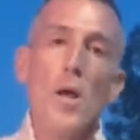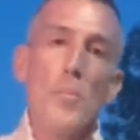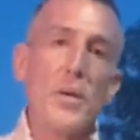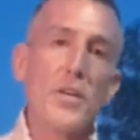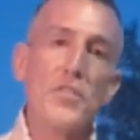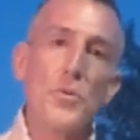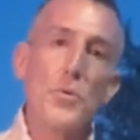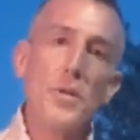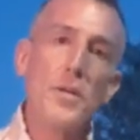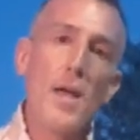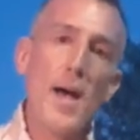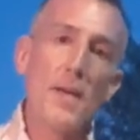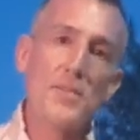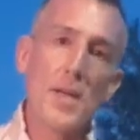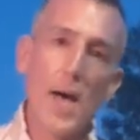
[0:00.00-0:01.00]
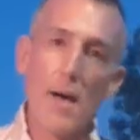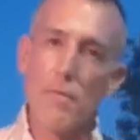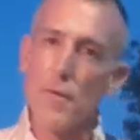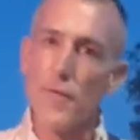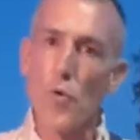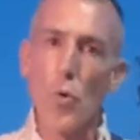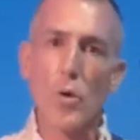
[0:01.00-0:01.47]
because you didn't have to have
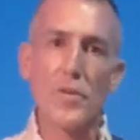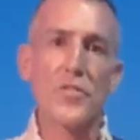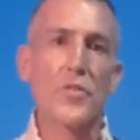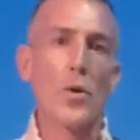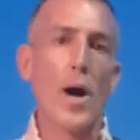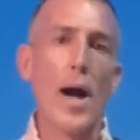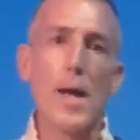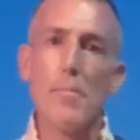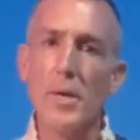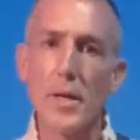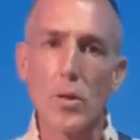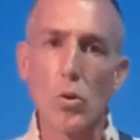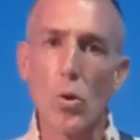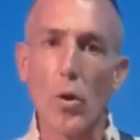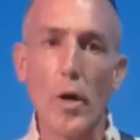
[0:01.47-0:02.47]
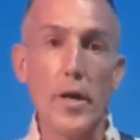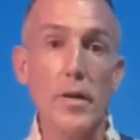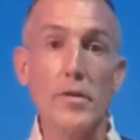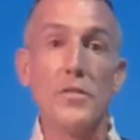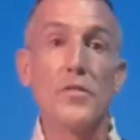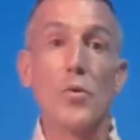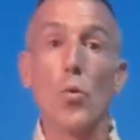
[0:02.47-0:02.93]
the Force or high
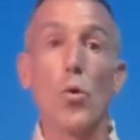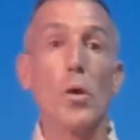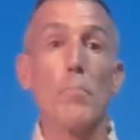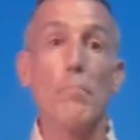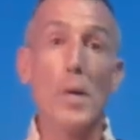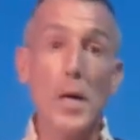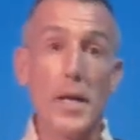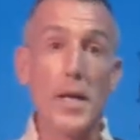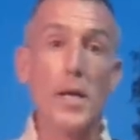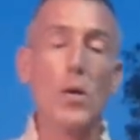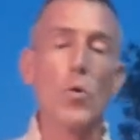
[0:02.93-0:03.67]
midichlorians or money